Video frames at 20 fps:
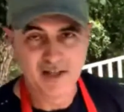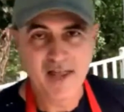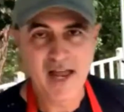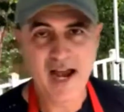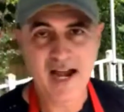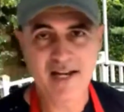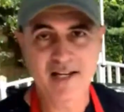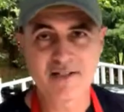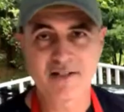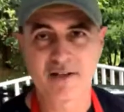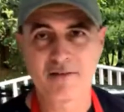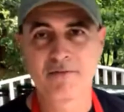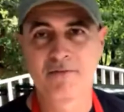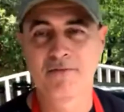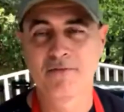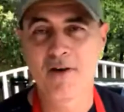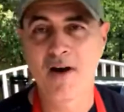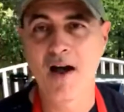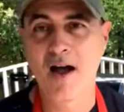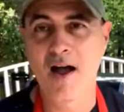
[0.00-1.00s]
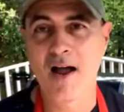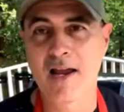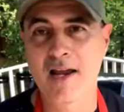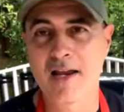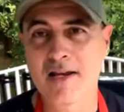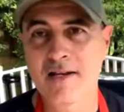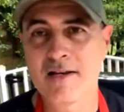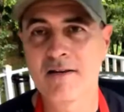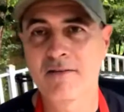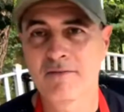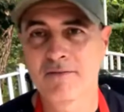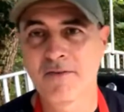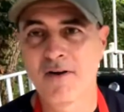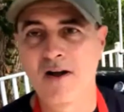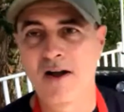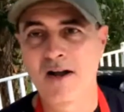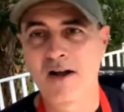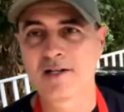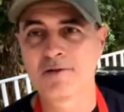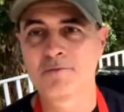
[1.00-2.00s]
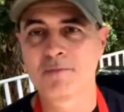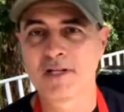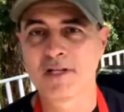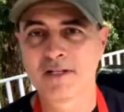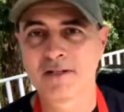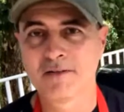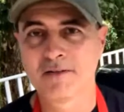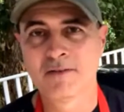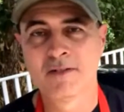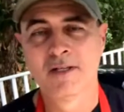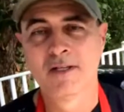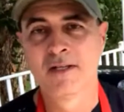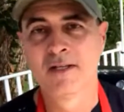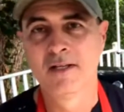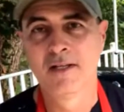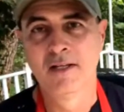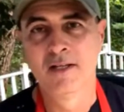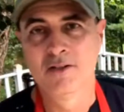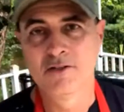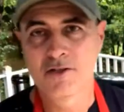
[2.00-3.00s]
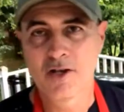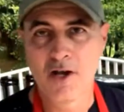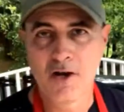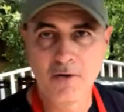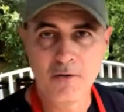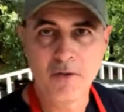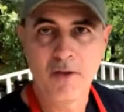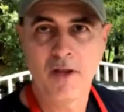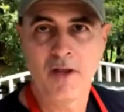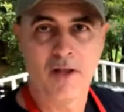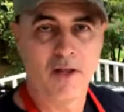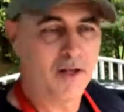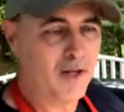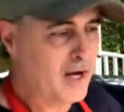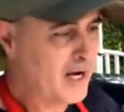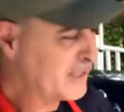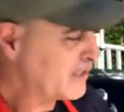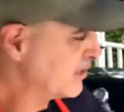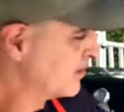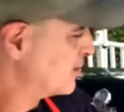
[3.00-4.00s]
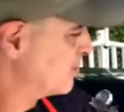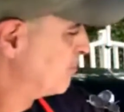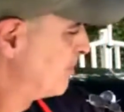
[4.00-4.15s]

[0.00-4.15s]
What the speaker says: That is a fine, fine meal. So I just